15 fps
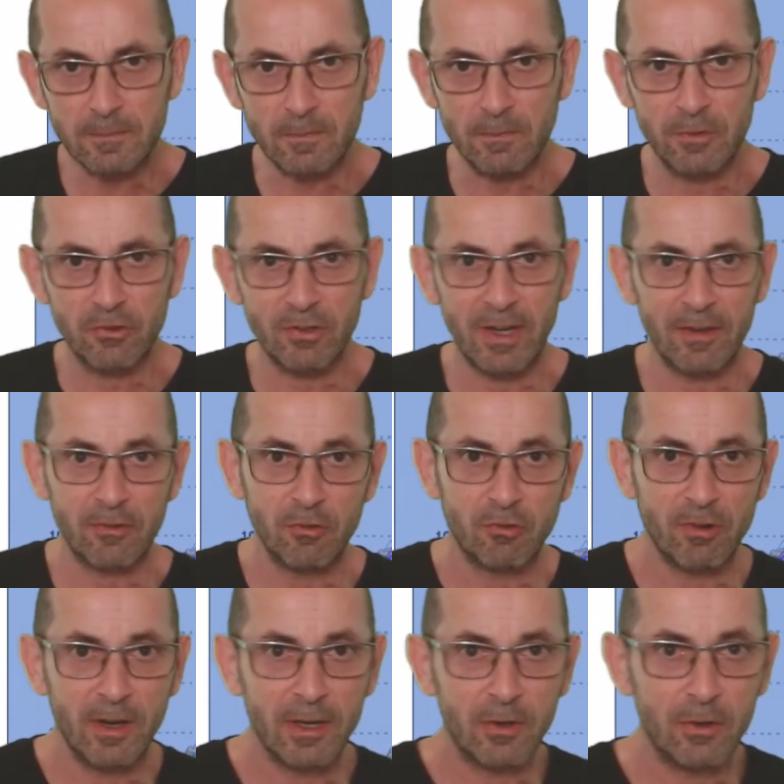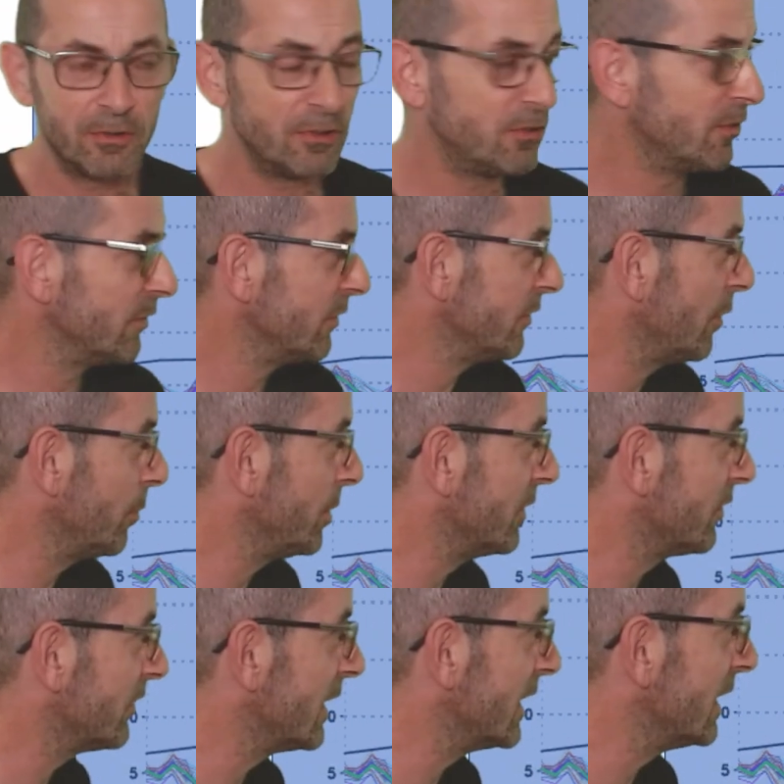the chance of dry conditions, as I've been
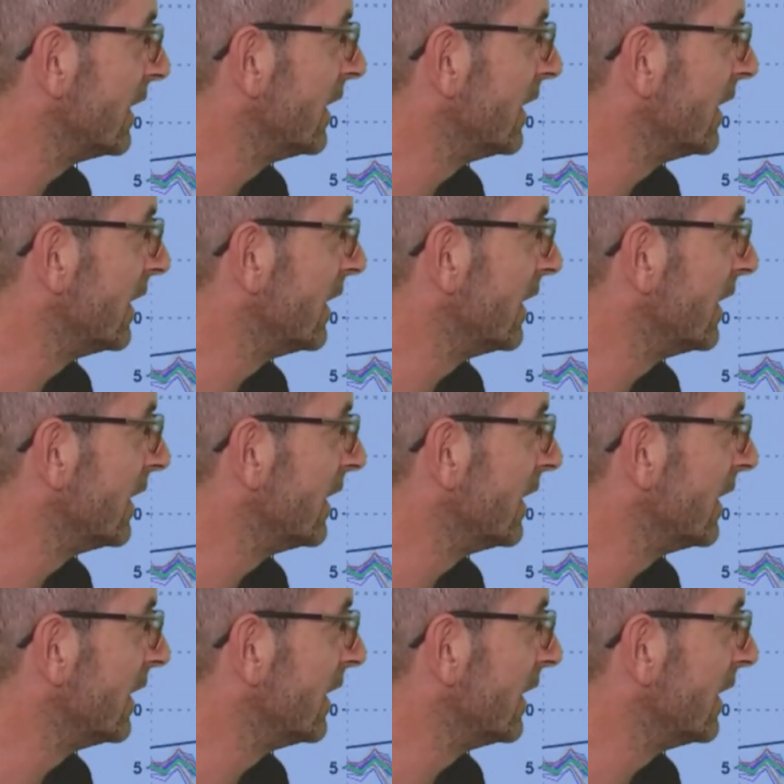saying,